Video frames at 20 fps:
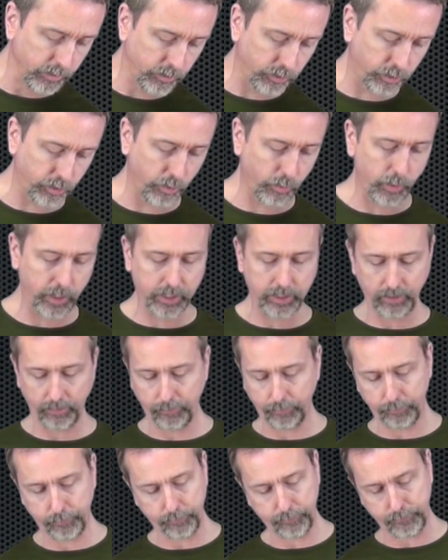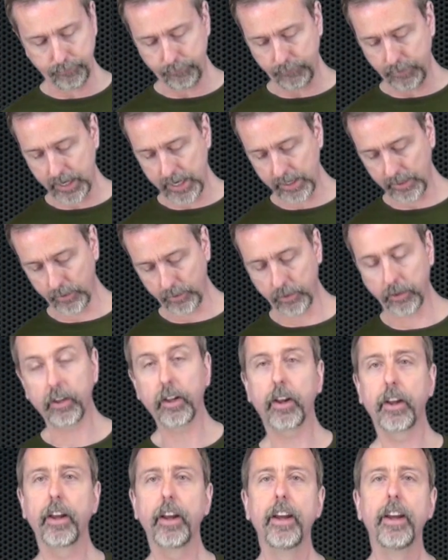chewing the final
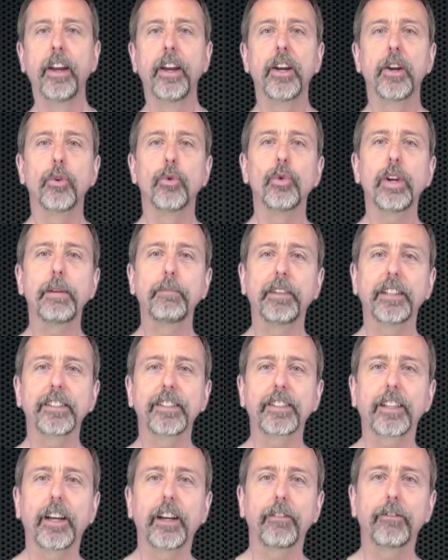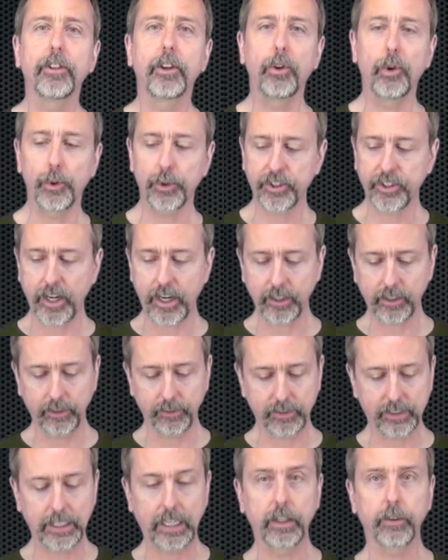remnants of the whole stalk
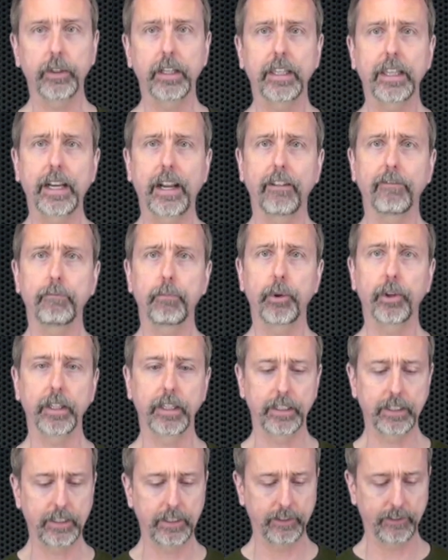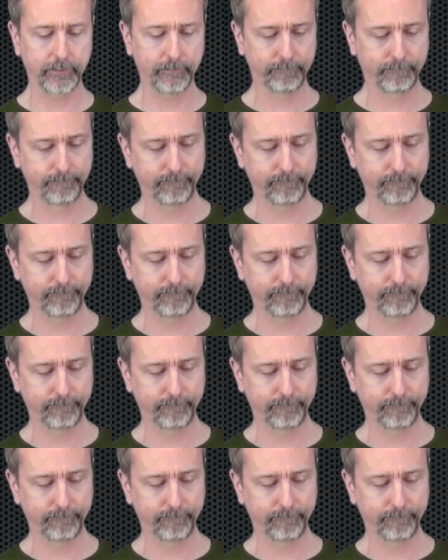of celery that I put in here.